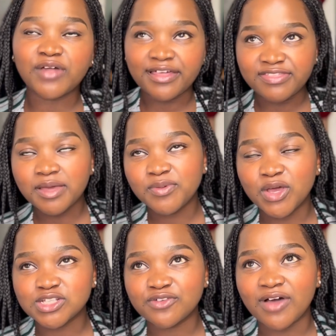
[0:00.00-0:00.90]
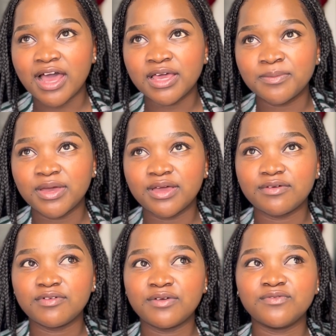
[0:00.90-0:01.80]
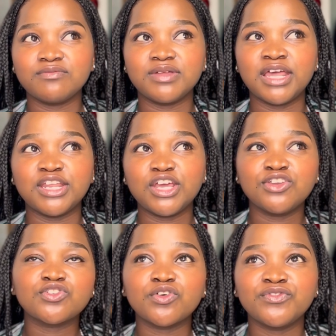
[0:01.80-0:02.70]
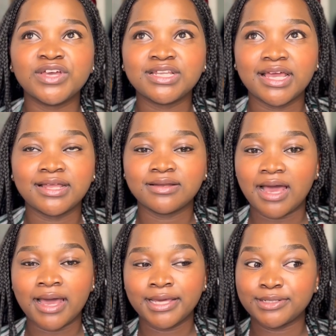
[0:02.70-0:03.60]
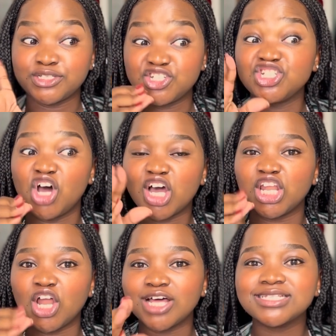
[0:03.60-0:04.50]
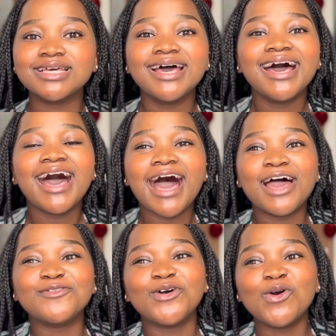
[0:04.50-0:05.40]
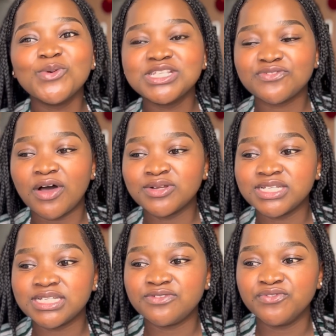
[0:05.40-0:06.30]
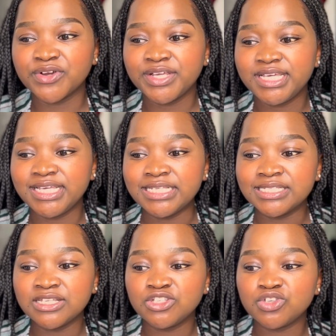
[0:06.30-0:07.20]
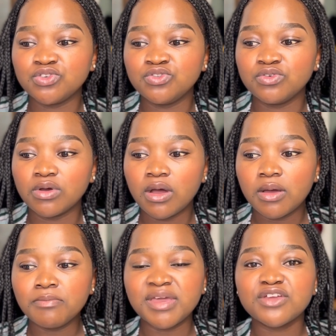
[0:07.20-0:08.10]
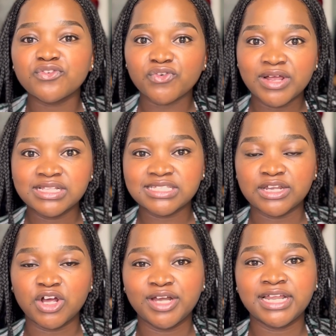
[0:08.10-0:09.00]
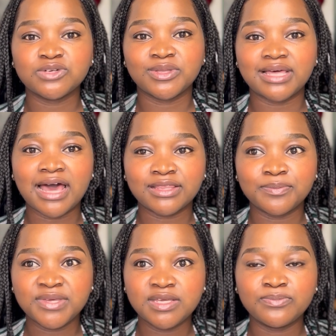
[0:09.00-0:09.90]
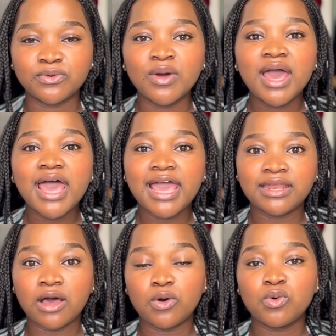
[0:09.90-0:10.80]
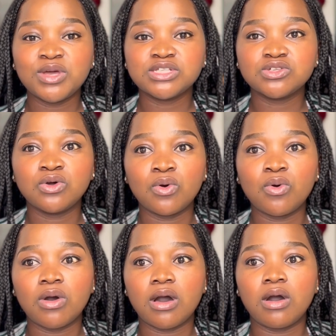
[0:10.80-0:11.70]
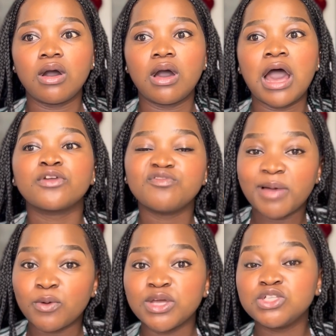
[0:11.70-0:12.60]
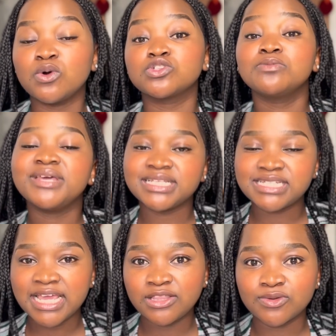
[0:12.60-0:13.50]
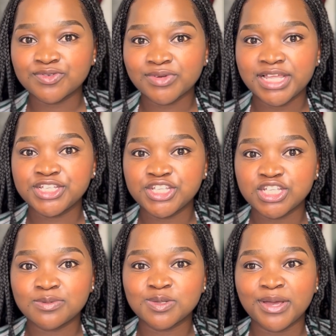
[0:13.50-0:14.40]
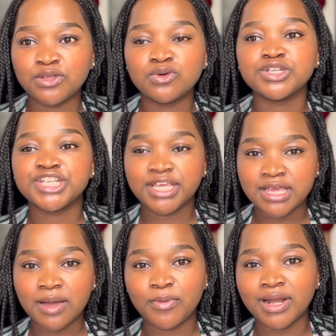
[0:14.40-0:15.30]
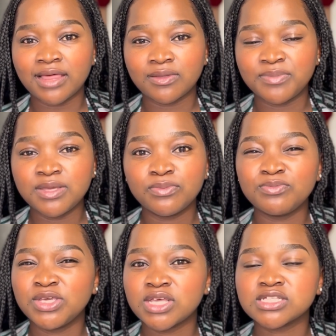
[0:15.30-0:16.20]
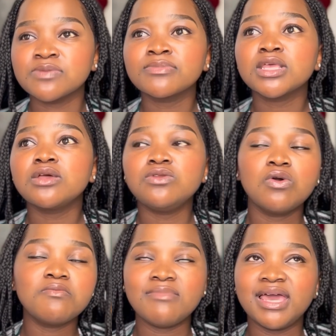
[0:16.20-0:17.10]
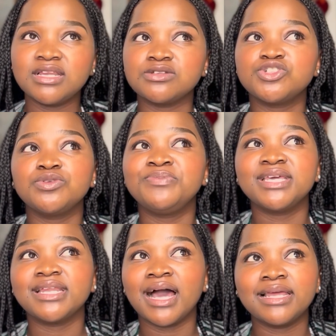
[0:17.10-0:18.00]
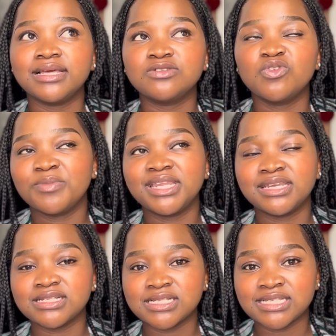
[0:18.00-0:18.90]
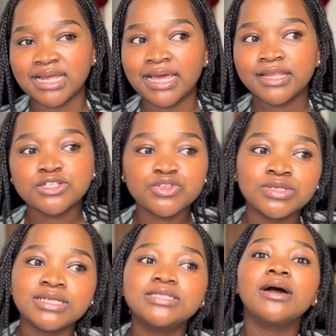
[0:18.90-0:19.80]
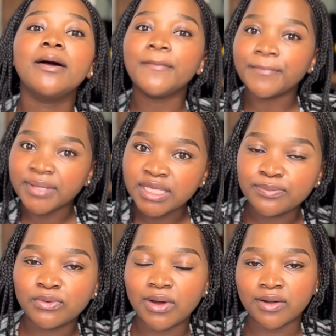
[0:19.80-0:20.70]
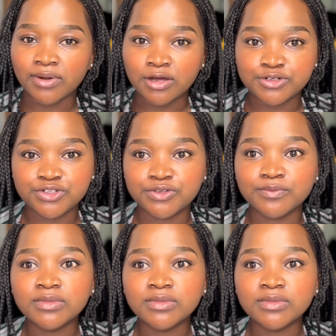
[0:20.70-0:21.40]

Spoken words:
think because of I am an introvert and I talk a lot, I have always found it very easy to make friends and connect with other people, and I always go out of my way to also maintain those relationships by, checking up on other people, because no man should be an island. No man is an island. You need people around you.